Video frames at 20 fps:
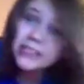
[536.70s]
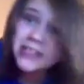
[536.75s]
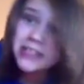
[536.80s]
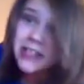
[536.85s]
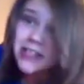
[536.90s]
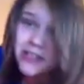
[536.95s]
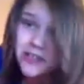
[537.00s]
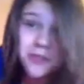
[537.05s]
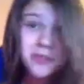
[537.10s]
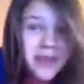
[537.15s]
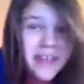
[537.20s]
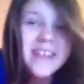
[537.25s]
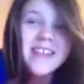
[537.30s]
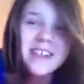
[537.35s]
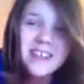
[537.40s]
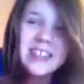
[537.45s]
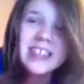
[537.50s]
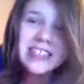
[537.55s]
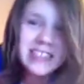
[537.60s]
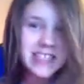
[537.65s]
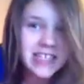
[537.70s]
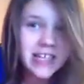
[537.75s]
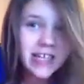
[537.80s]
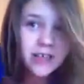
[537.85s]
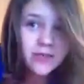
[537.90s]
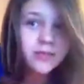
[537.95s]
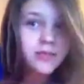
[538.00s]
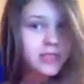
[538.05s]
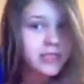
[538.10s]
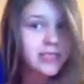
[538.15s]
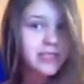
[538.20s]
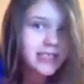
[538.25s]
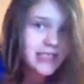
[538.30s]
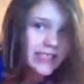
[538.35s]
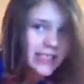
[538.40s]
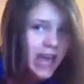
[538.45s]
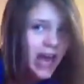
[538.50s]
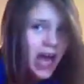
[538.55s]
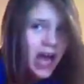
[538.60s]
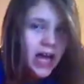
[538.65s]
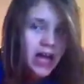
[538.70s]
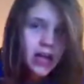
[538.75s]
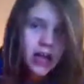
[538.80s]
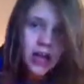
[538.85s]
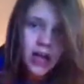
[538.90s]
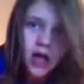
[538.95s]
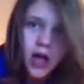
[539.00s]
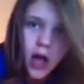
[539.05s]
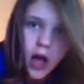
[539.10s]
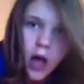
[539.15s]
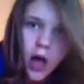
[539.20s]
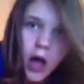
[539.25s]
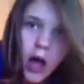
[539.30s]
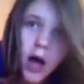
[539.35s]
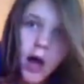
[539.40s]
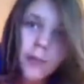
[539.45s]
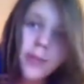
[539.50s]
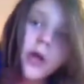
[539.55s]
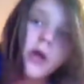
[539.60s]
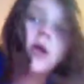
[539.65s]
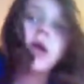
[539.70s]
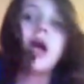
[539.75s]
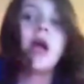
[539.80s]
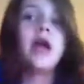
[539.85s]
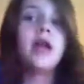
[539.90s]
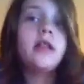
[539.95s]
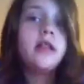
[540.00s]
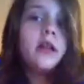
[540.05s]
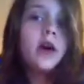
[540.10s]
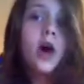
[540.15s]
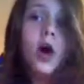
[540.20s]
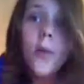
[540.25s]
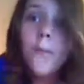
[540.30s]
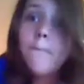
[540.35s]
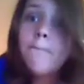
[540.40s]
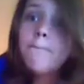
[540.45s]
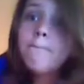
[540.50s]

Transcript: as it's not too much, then, you know. Yeah. Okay, so.